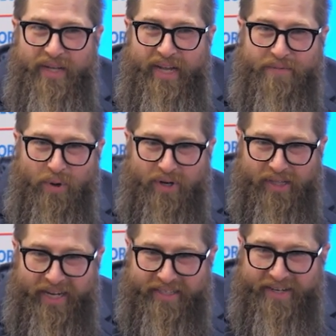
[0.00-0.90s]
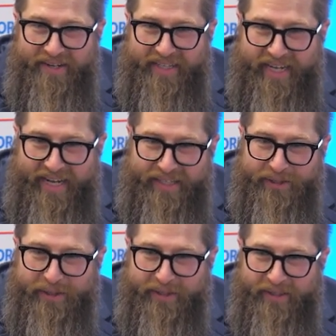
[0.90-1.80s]
If we're collecting on the
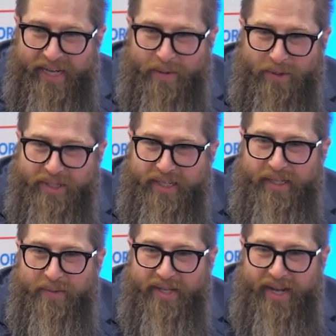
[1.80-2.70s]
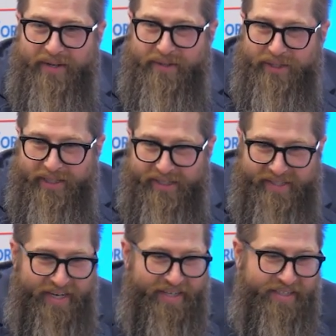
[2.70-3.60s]
edge and we're dealing with heterogeneous
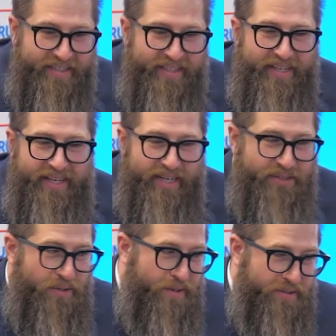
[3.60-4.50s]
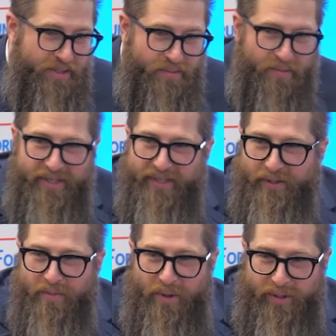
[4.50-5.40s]
data and it's all disparate and
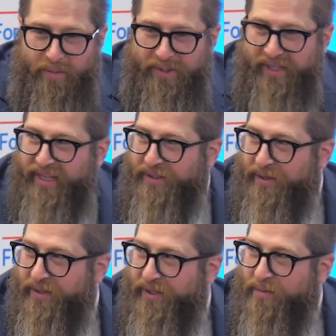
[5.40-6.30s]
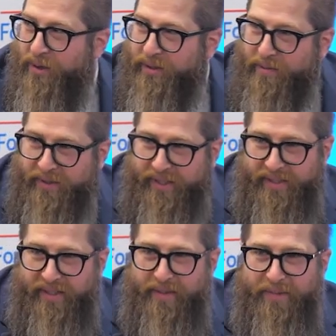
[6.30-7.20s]
there's multiple sensors and multiple
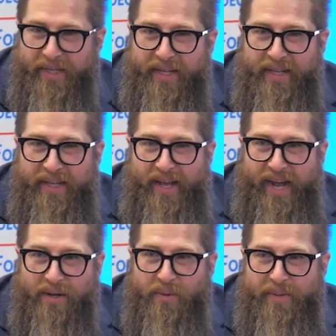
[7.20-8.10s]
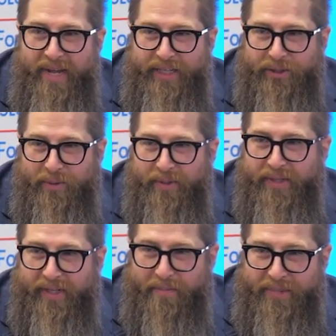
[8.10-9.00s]
systems, how do we make sure that
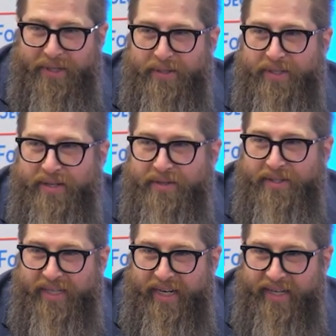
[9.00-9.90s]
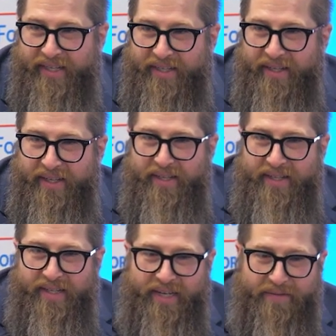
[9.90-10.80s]
the computers understand
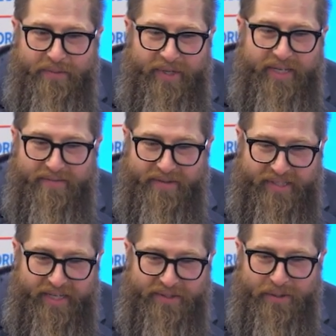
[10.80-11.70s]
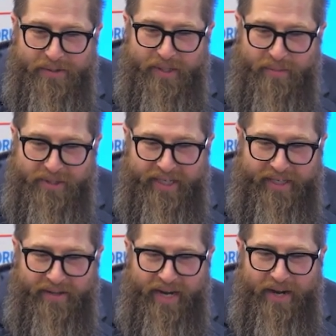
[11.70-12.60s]
that if 3 different sensors in a
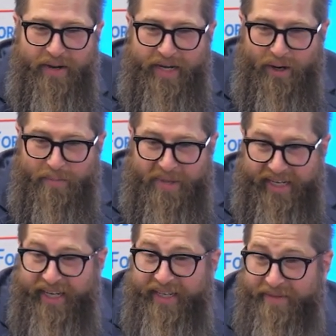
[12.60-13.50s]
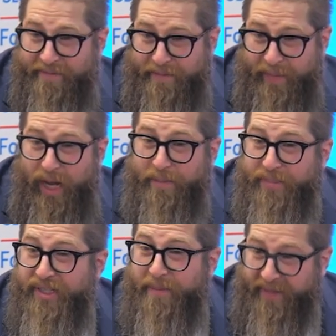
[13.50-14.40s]
particular area are picking up
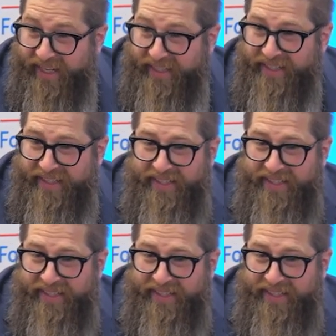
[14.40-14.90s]
something,